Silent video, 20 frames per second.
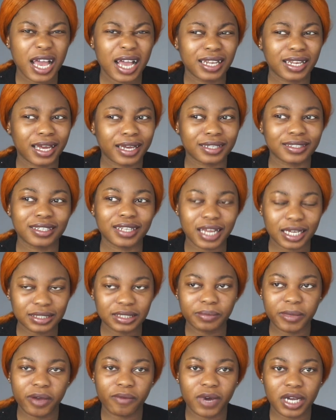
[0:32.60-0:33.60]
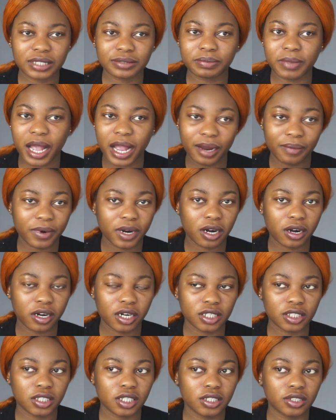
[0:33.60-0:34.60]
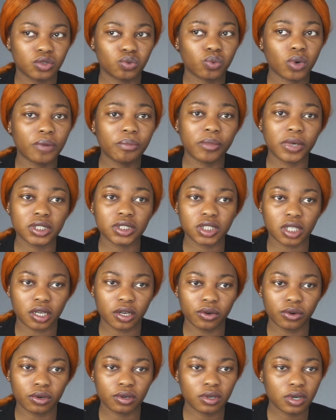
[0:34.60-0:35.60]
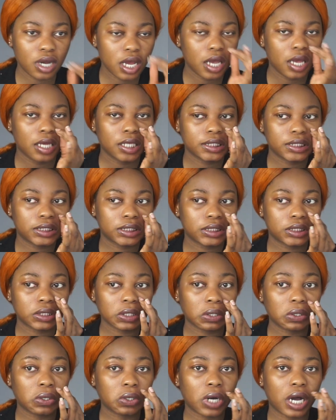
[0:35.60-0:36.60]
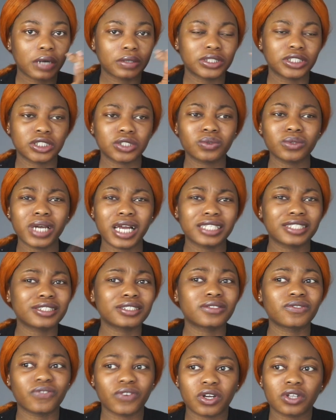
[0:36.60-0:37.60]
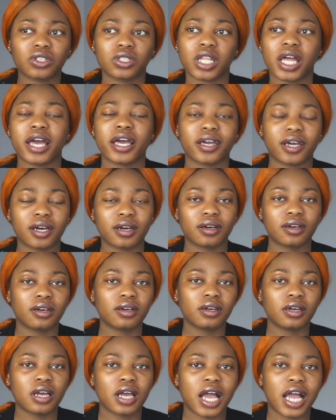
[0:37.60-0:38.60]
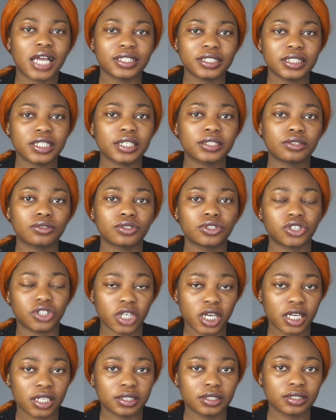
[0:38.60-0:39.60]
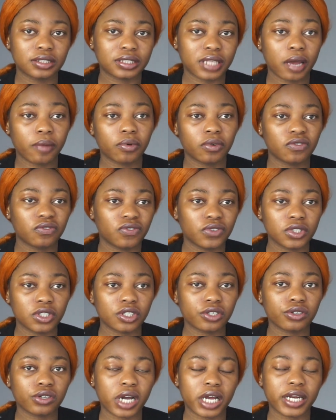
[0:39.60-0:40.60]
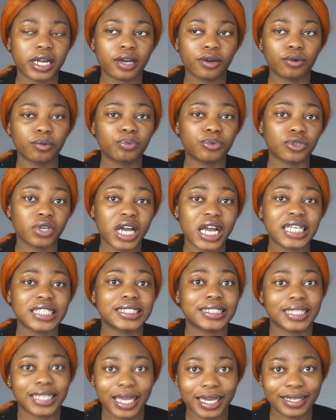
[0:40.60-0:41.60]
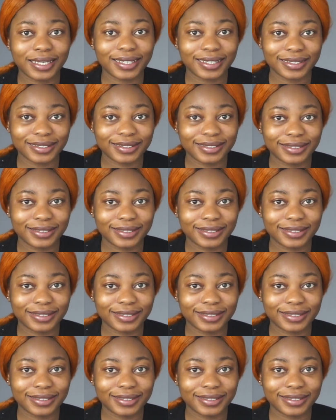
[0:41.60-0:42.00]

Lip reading: Like the last time I waxed my eyebrow currently is 1 month ago. So I just felt like I needed to share this type of video, and I hope you guys like it.